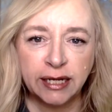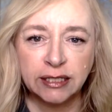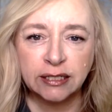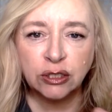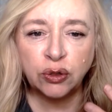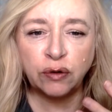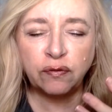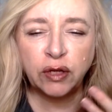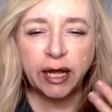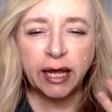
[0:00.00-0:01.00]
sort
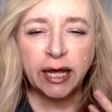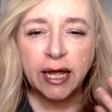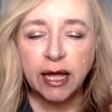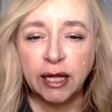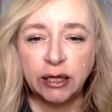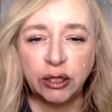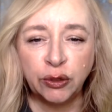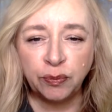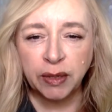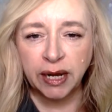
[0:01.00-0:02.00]
of like
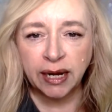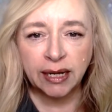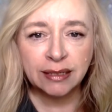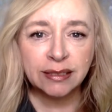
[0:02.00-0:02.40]
illuminating,